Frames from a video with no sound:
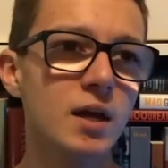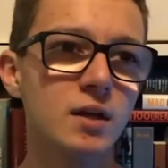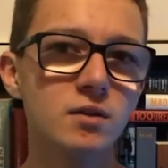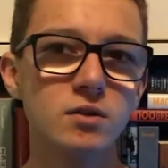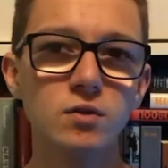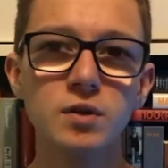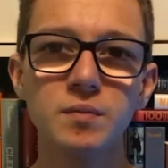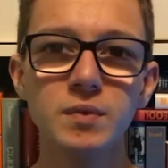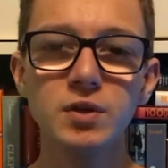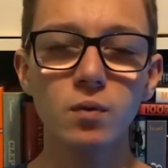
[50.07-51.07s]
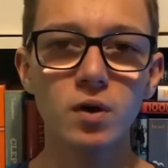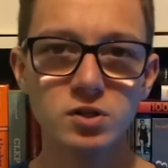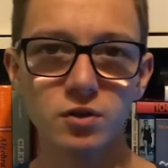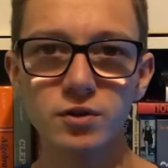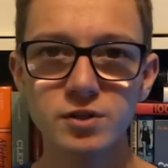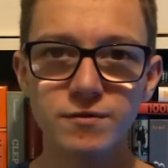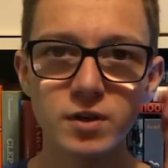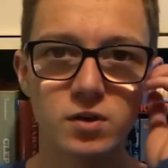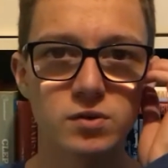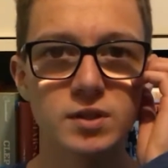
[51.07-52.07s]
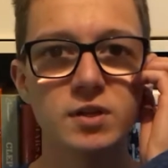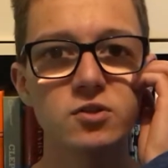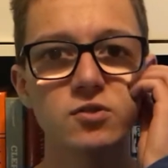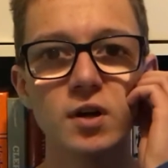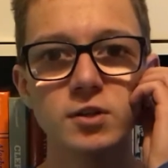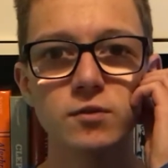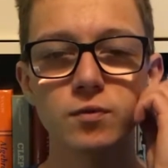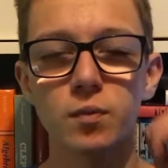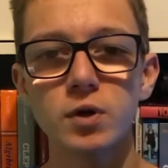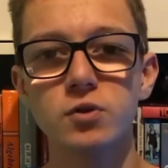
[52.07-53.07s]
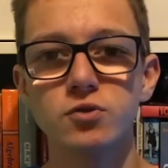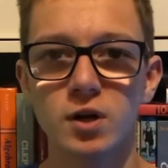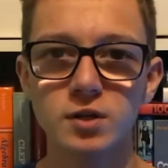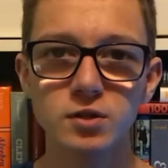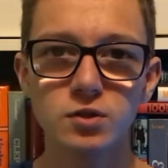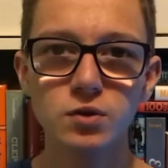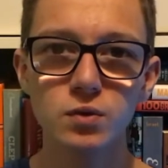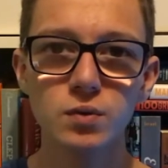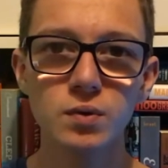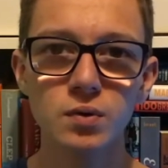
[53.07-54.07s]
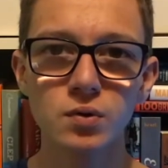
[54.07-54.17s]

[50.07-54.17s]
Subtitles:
and you didn't mean to watch all these videos that distract you from what you tried to do.